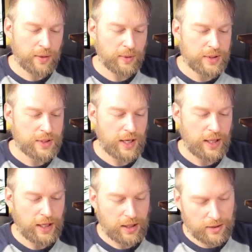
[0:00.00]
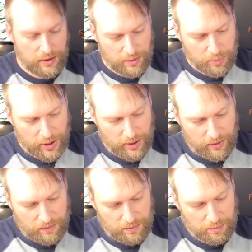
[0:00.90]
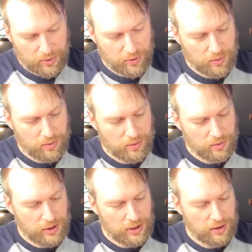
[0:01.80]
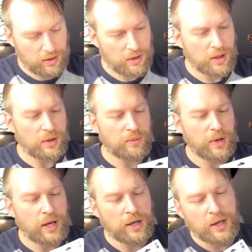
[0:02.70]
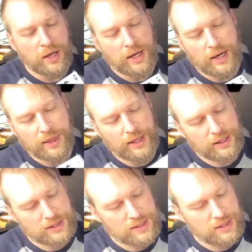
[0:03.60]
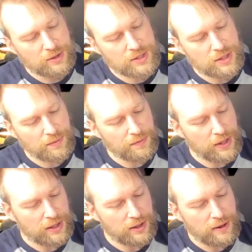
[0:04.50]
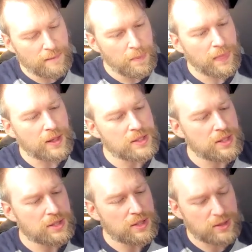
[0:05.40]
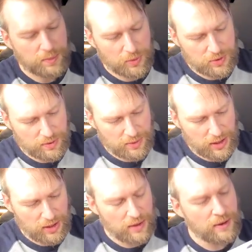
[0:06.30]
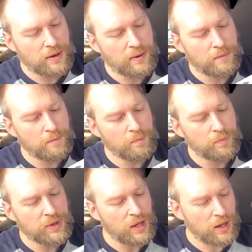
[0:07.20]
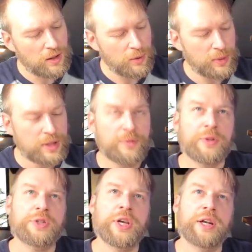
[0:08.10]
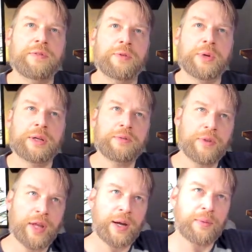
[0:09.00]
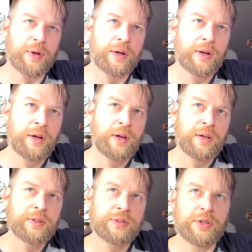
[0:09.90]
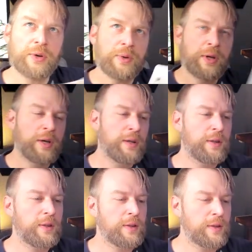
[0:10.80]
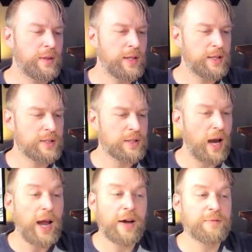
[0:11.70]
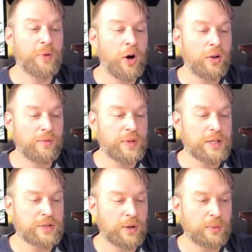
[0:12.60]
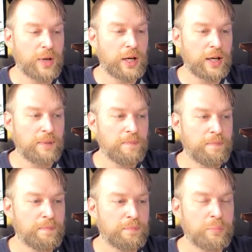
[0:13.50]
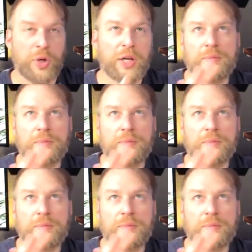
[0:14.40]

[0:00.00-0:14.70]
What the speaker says: ones, and then a brown, blue, green, and red. And I think this is a little sun faded because this is supposed to be a little bit different shade of green for that one. So I have all of these already, but